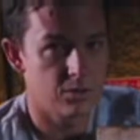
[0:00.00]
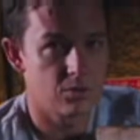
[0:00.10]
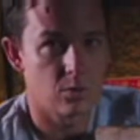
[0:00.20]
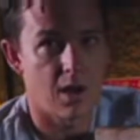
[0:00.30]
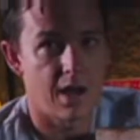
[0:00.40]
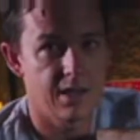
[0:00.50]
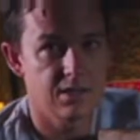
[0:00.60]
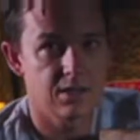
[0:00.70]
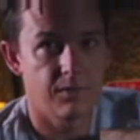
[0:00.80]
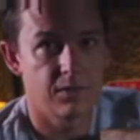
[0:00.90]

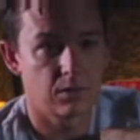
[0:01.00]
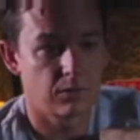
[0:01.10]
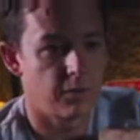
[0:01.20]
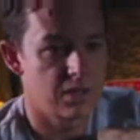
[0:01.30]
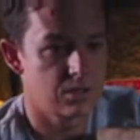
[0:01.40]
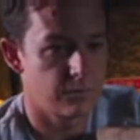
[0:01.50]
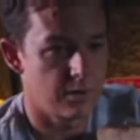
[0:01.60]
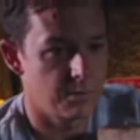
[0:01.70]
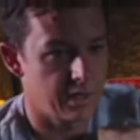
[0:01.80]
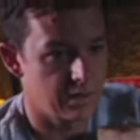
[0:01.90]
dries, if it's fresh
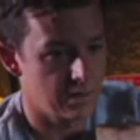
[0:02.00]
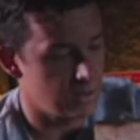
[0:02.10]
from like the